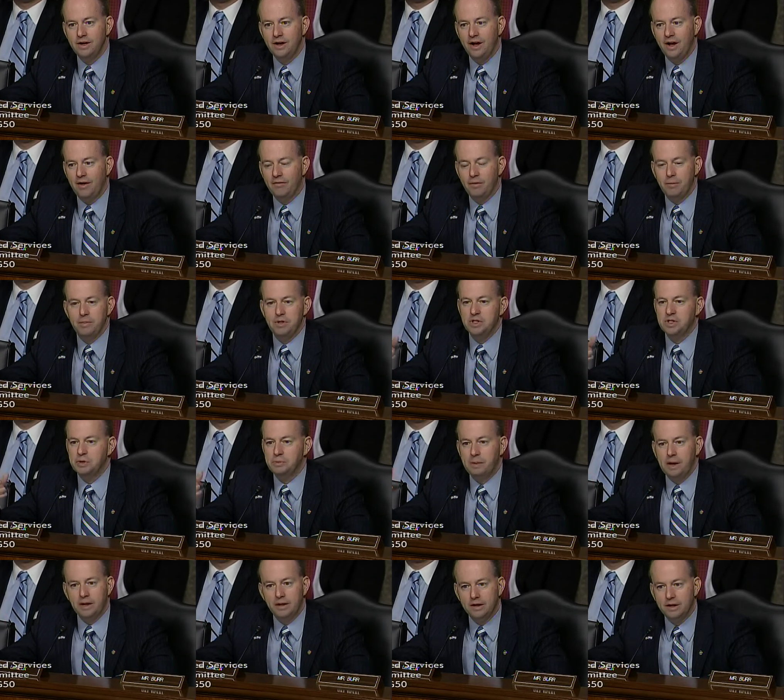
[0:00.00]
of a
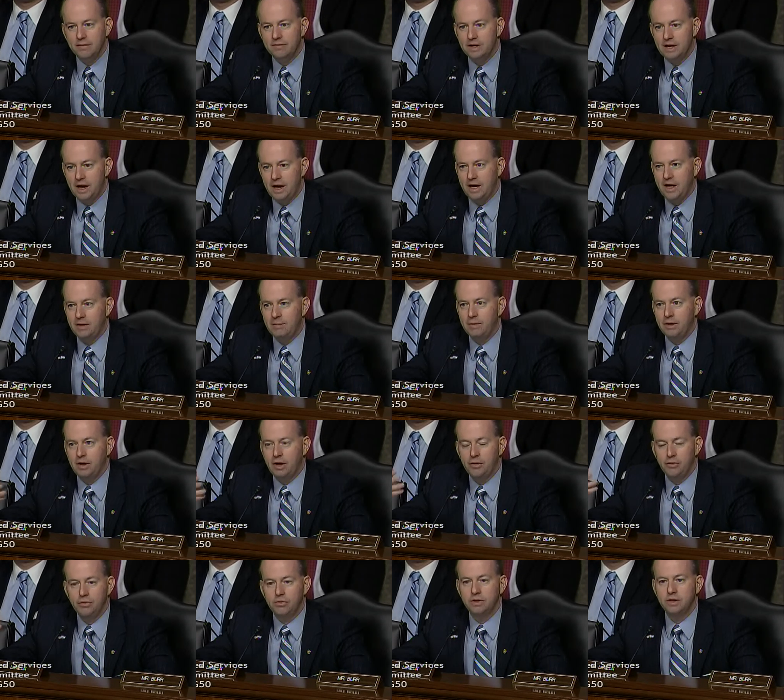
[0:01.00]
misspelling of a name and
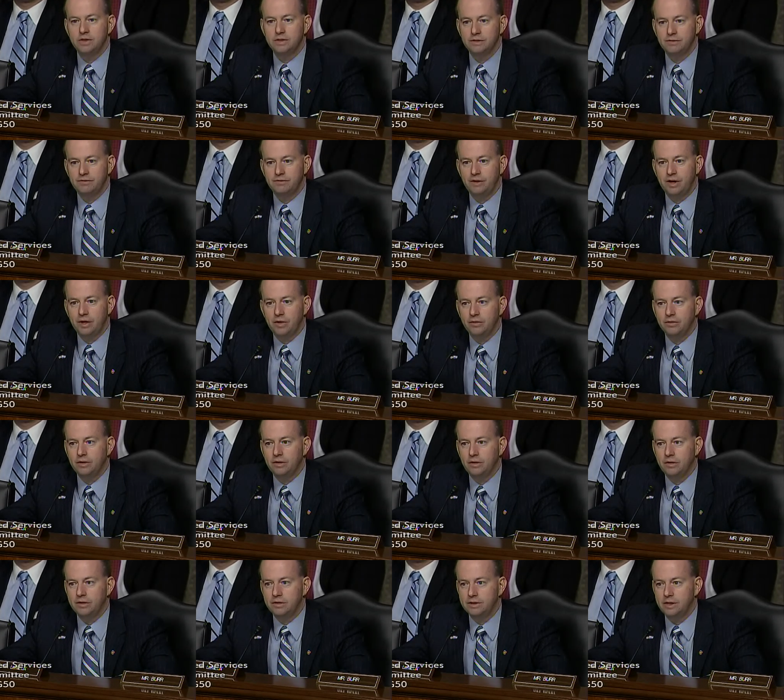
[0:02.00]
other things that failed in
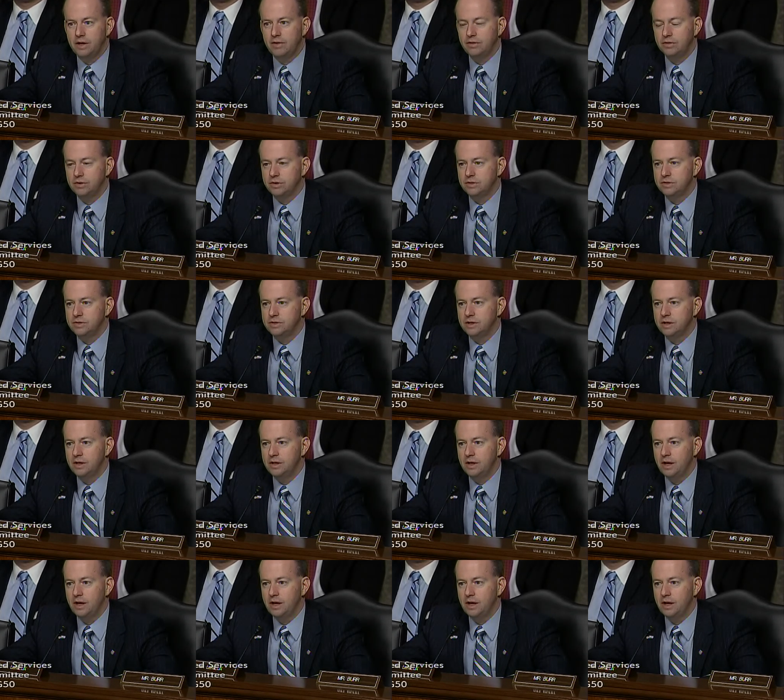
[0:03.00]
our intelligence